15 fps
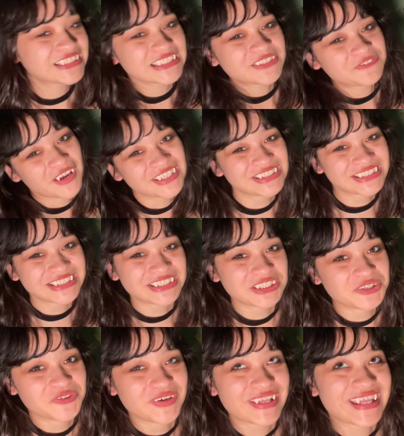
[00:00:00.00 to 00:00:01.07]
just fun to
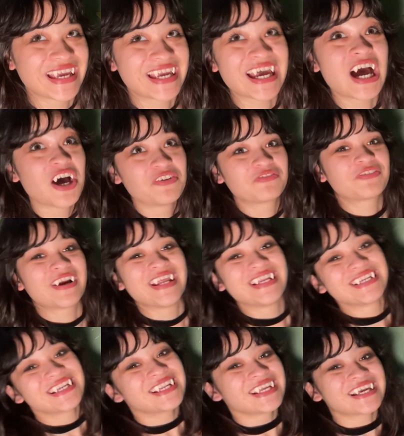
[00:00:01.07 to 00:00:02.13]
do with like a
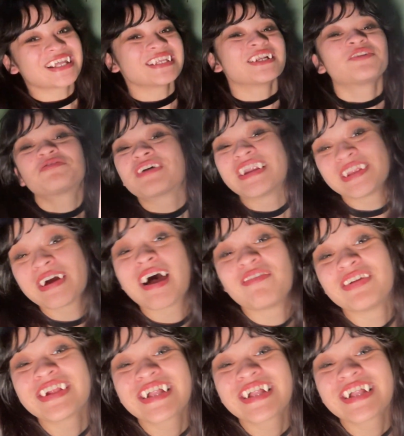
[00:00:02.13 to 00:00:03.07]
friend, like a little friend you have in